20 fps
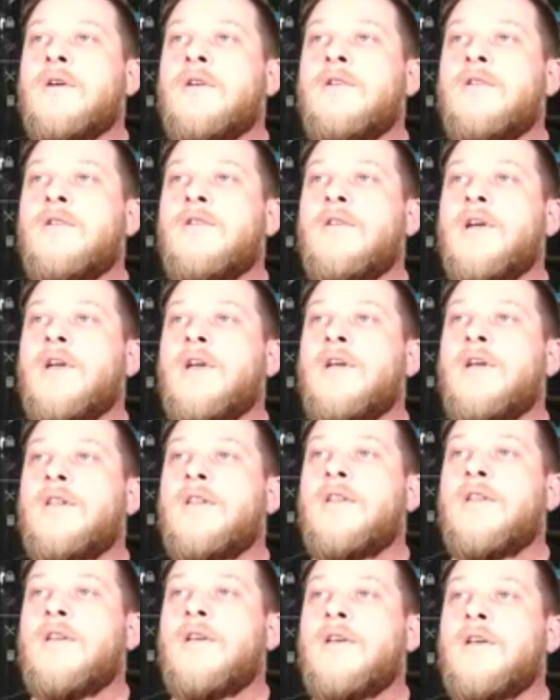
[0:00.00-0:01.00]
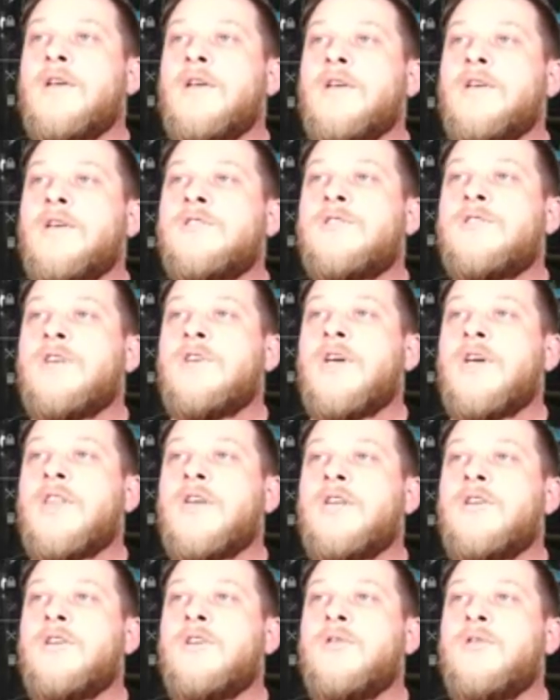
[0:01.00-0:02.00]
All right. So you got
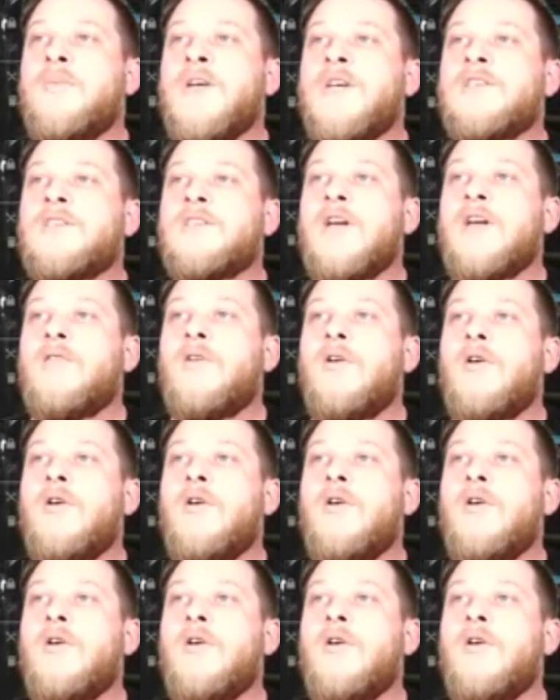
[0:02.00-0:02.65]
that new baseline.